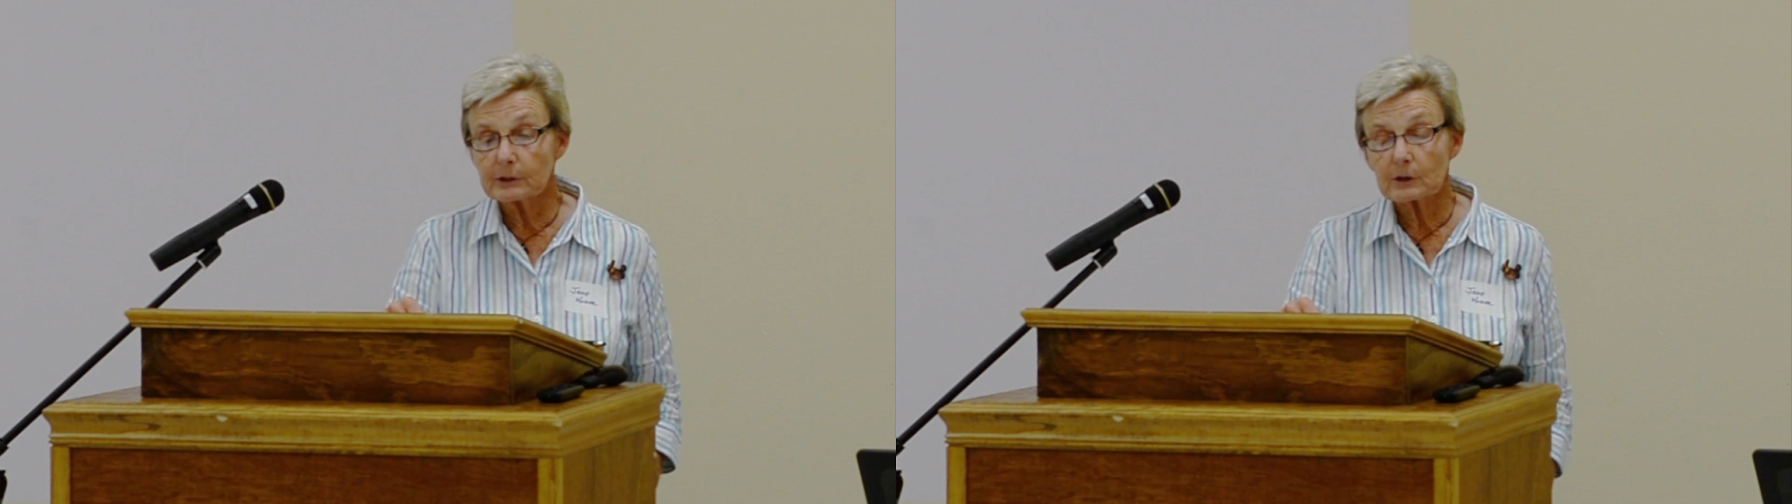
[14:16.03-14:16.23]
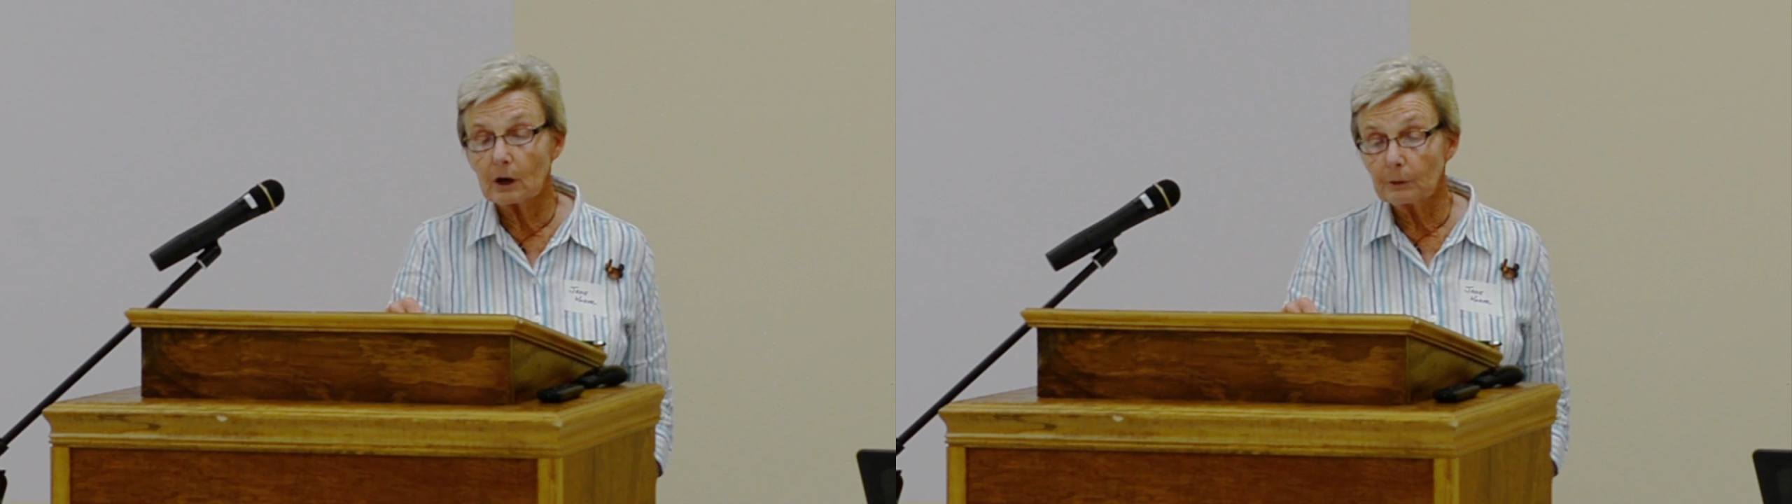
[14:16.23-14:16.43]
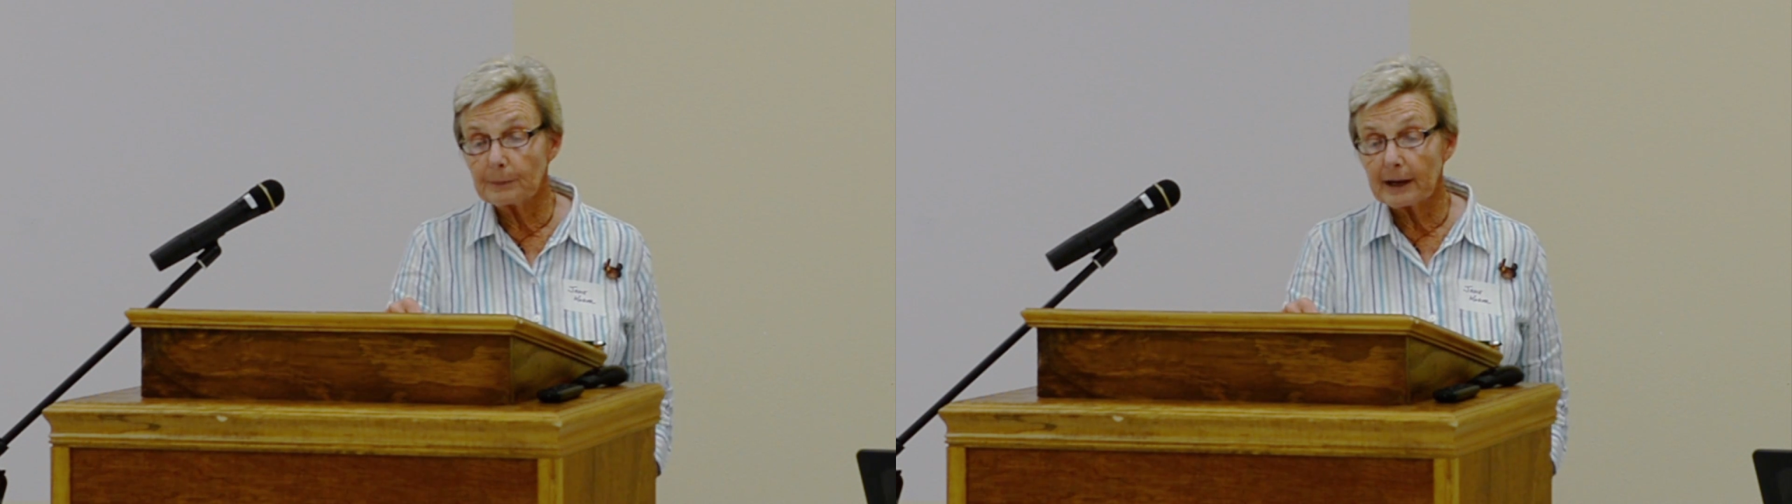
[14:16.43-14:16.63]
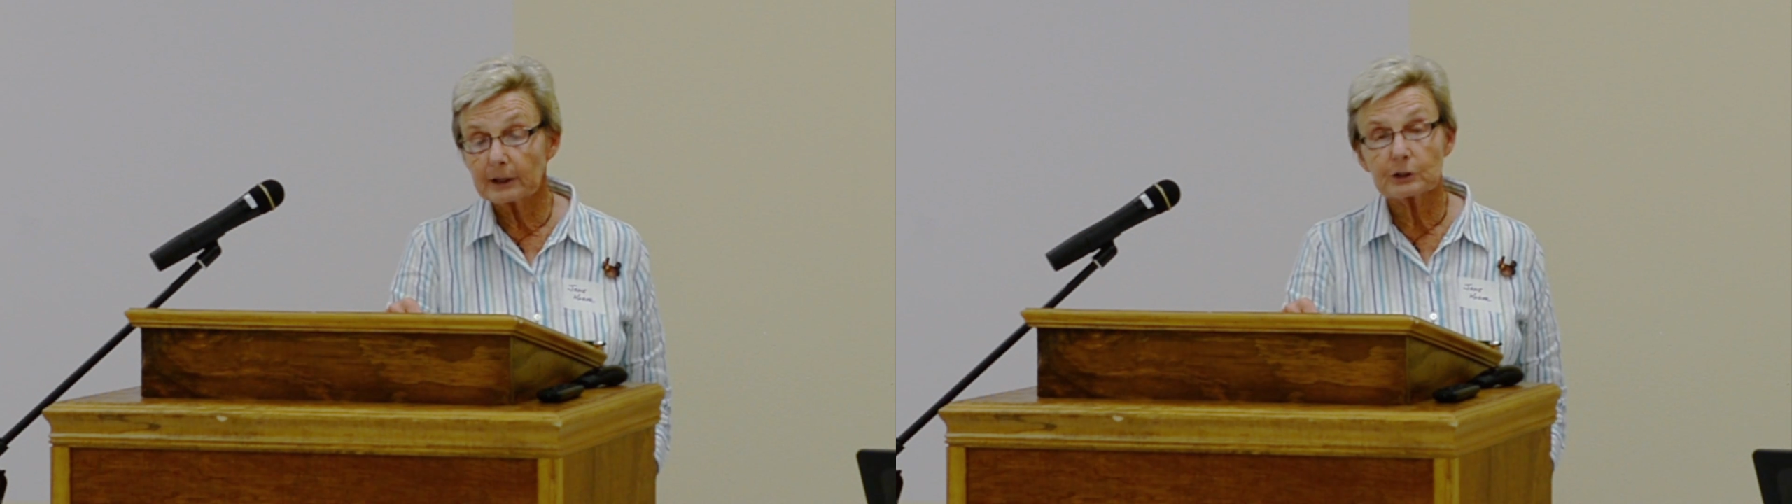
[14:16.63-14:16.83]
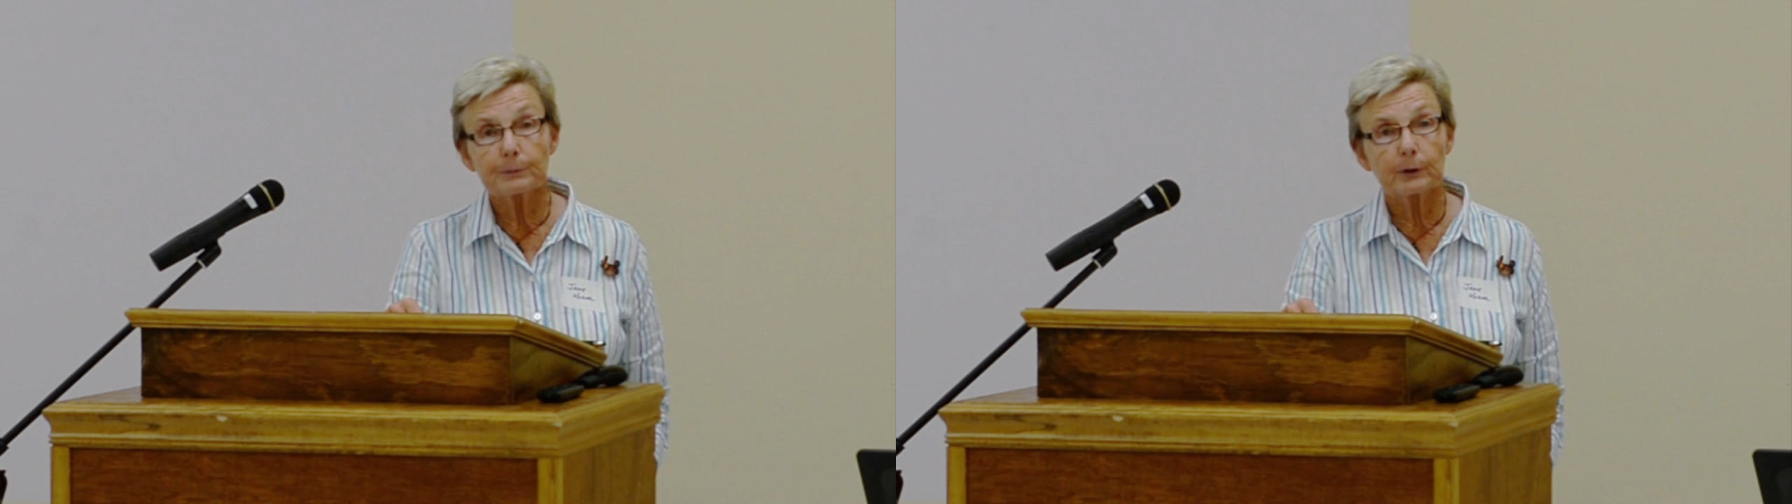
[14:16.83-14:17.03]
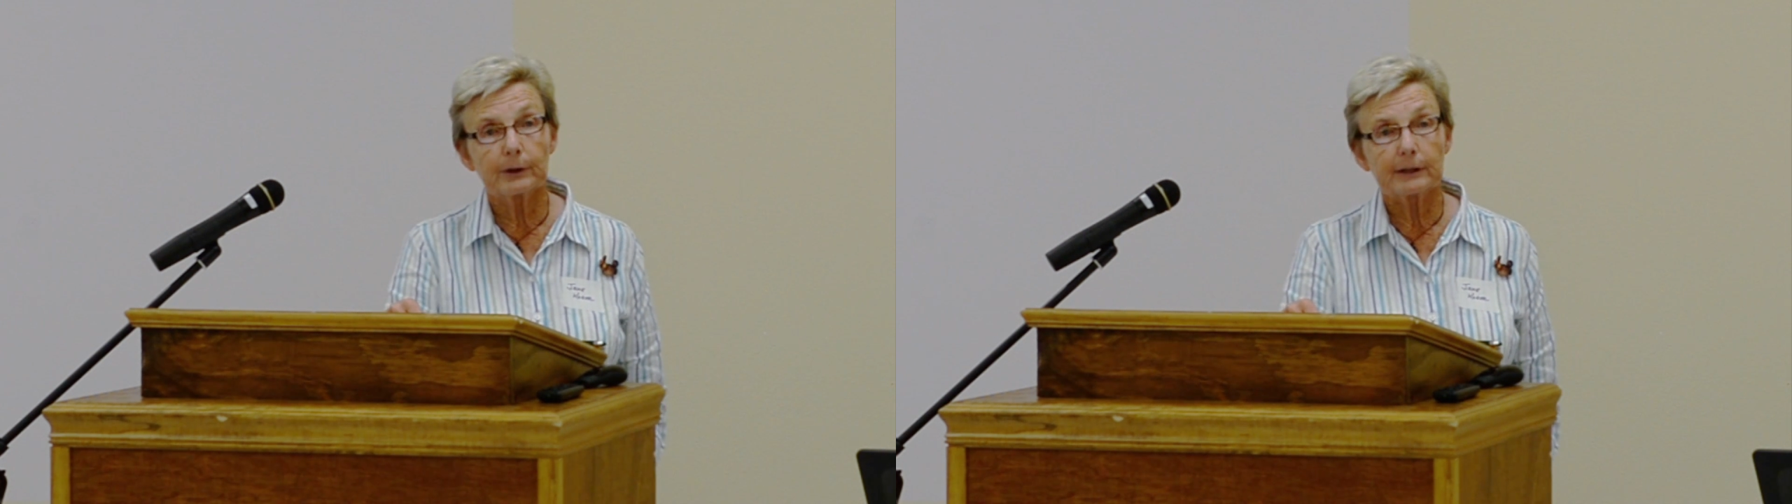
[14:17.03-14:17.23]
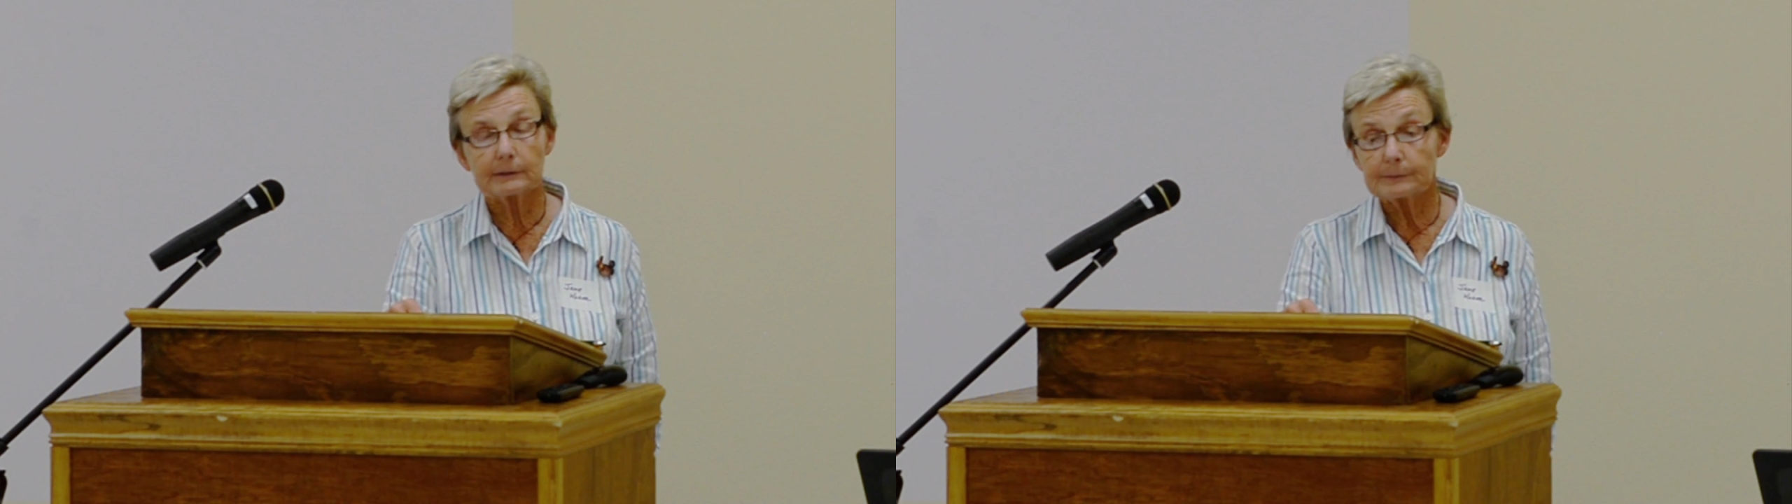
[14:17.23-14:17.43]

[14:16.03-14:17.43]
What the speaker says: is called patch burning,